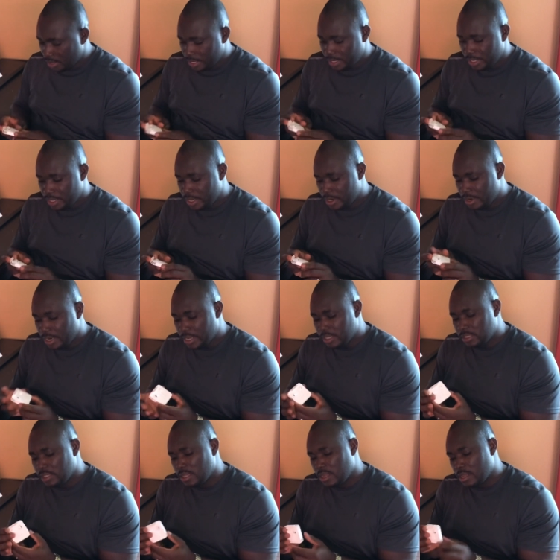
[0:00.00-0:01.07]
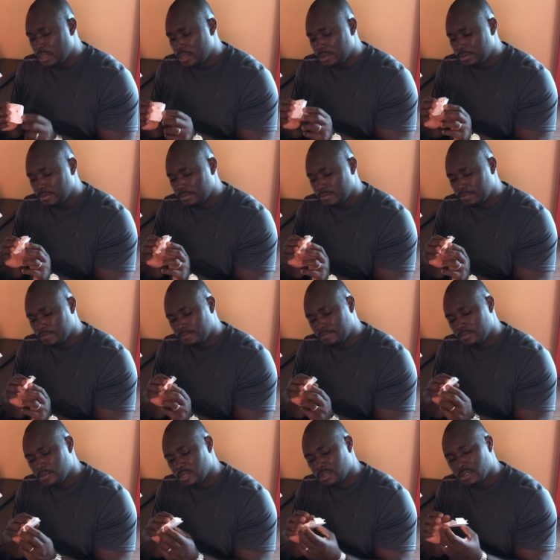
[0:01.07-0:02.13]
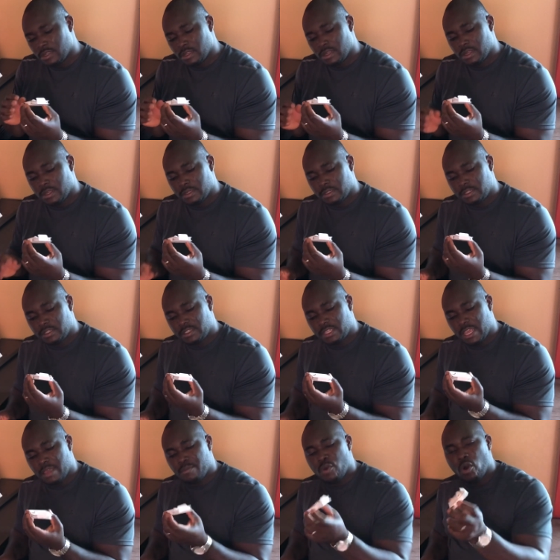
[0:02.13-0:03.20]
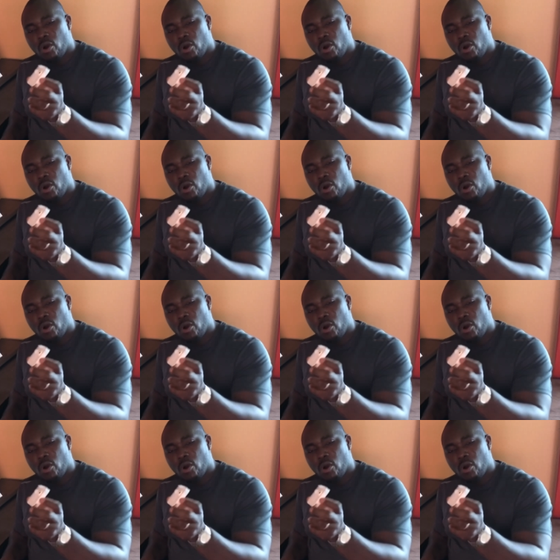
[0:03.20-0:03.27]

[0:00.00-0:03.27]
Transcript: And here is the same